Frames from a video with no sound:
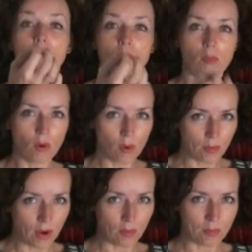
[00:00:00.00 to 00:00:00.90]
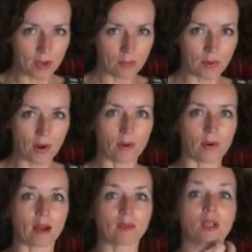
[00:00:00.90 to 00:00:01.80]
more appropriate
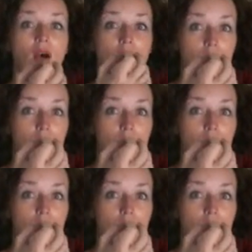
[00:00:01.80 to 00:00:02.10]
programs,